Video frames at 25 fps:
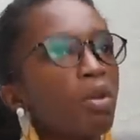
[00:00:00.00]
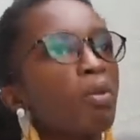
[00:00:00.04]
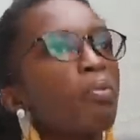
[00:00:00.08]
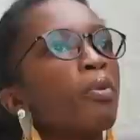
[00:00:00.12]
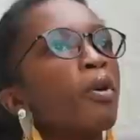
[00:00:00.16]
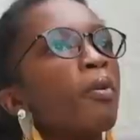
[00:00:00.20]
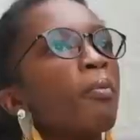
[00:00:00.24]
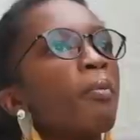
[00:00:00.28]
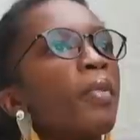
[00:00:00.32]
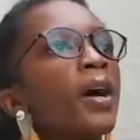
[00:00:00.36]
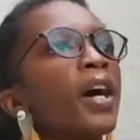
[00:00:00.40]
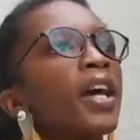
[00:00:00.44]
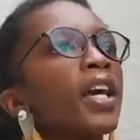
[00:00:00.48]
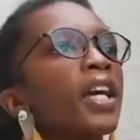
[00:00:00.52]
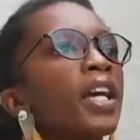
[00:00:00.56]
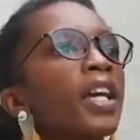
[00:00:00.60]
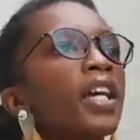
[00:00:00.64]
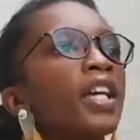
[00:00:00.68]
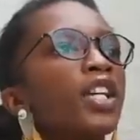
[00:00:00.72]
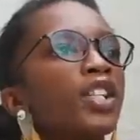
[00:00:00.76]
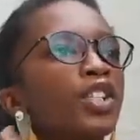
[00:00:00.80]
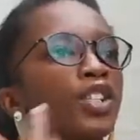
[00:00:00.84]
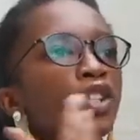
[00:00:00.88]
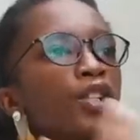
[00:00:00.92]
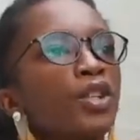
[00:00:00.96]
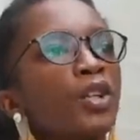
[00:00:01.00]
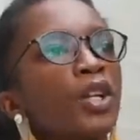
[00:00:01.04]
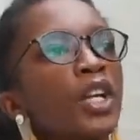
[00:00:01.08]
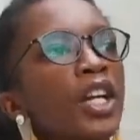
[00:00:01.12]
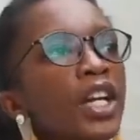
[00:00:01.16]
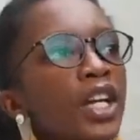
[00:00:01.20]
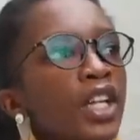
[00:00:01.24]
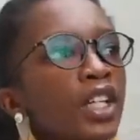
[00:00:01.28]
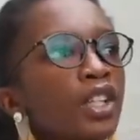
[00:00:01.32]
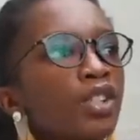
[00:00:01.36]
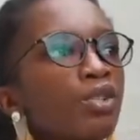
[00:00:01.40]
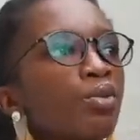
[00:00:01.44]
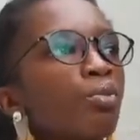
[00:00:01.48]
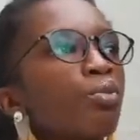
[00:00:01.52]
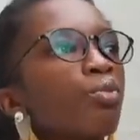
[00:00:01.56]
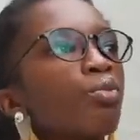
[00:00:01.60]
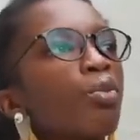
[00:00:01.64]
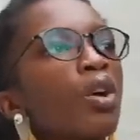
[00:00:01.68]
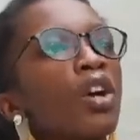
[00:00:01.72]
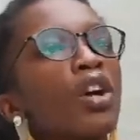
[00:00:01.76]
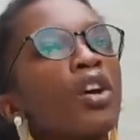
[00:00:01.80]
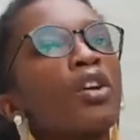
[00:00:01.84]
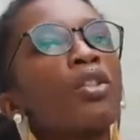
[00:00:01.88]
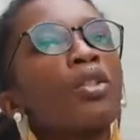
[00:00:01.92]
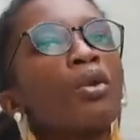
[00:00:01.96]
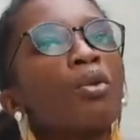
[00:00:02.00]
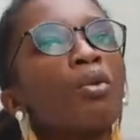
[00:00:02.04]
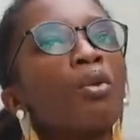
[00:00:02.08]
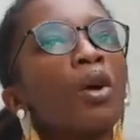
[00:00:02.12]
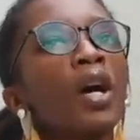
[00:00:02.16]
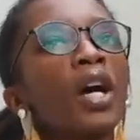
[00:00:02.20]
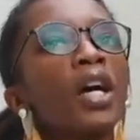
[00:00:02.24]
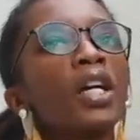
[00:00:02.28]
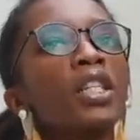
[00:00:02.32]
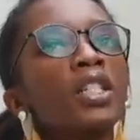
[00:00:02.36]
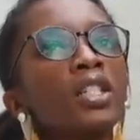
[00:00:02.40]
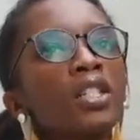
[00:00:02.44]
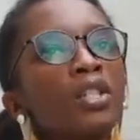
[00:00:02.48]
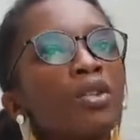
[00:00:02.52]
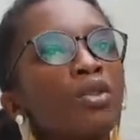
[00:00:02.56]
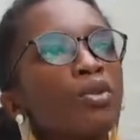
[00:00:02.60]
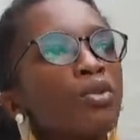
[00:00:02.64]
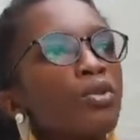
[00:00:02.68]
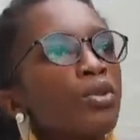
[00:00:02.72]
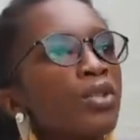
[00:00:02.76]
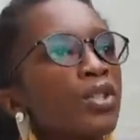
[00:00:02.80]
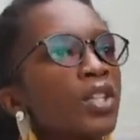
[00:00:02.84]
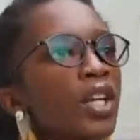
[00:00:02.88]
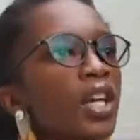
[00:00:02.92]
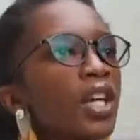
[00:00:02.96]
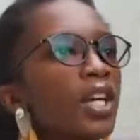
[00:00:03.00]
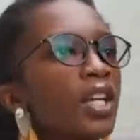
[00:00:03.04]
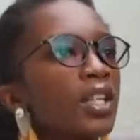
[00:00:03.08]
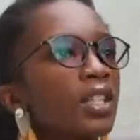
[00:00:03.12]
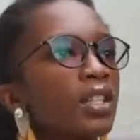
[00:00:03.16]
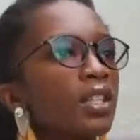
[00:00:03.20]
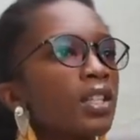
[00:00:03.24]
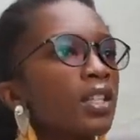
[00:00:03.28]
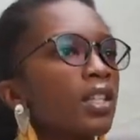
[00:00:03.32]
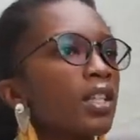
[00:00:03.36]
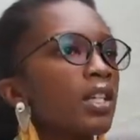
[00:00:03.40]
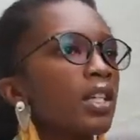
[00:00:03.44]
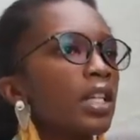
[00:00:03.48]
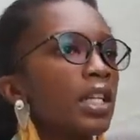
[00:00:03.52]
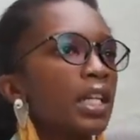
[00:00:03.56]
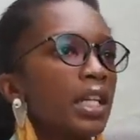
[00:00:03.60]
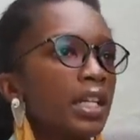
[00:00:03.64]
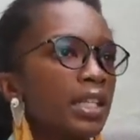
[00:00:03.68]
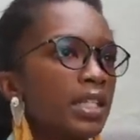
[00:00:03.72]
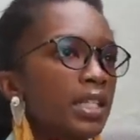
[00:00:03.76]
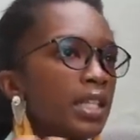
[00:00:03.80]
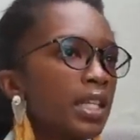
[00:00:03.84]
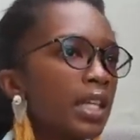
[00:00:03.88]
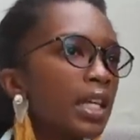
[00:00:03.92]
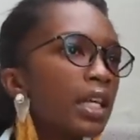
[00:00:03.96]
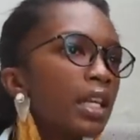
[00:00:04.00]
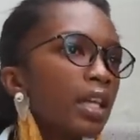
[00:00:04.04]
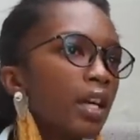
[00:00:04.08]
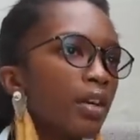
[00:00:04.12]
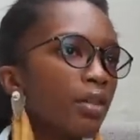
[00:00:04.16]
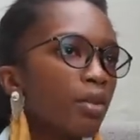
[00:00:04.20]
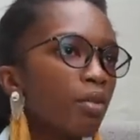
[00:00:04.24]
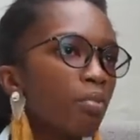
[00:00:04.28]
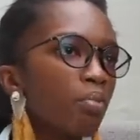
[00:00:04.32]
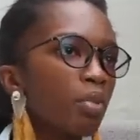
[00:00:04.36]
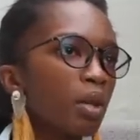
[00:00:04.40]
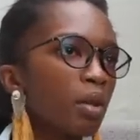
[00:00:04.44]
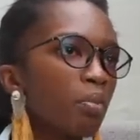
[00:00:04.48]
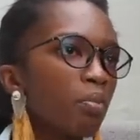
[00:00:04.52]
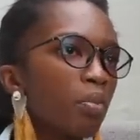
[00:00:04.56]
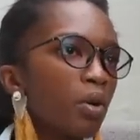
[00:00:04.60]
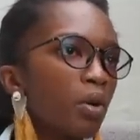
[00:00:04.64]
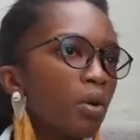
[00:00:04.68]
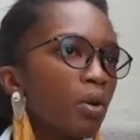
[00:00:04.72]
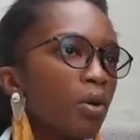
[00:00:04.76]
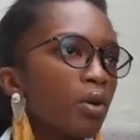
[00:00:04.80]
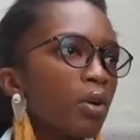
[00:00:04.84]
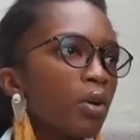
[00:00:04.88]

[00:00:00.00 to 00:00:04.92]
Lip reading: People my age, your age, were the ones who said, let's kill other people.